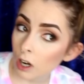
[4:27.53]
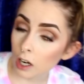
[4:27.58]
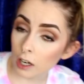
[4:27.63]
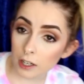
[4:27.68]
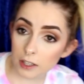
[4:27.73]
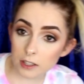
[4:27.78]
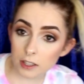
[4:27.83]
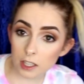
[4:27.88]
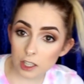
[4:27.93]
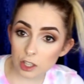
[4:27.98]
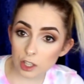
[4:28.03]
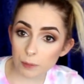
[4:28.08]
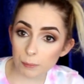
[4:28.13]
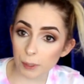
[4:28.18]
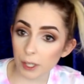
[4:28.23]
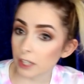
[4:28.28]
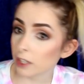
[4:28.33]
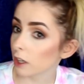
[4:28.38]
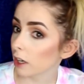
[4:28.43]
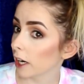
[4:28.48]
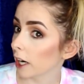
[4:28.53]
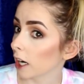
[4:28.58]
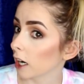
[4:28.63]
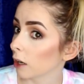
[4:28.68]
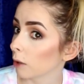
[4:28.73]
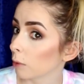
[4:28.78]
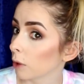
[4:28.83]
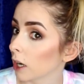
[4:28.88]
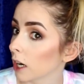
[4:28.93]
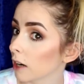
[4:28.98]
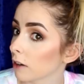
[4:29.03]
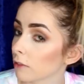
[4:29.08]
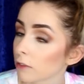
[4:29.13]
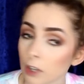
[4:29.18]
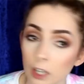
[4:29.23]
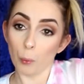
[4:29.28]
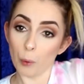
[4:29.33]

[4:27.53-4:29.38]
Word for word: Honestly, just pin your hair wherever.